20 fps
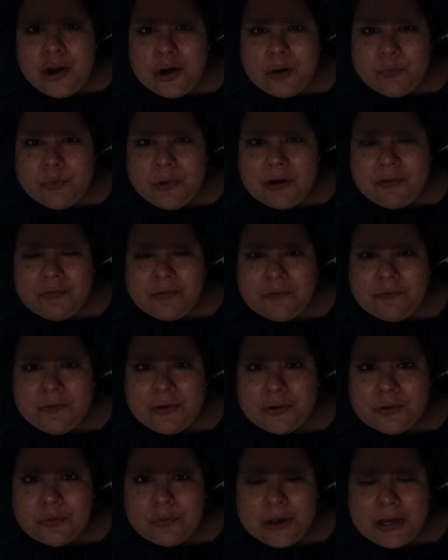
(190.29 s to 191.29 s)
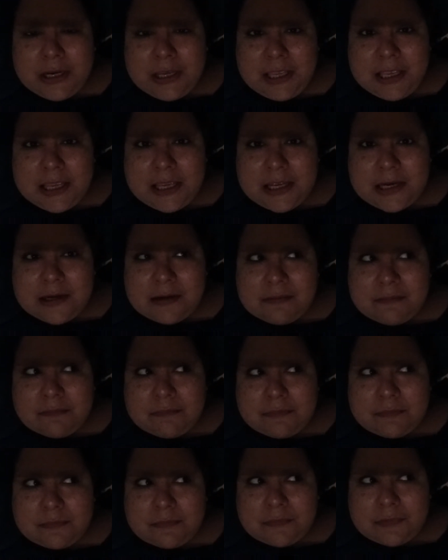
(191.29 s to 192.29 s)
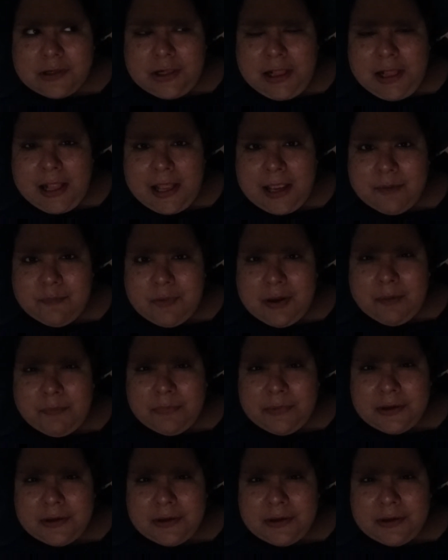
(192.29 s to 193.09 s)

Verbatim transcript: Her boyfriend found a way to get climb up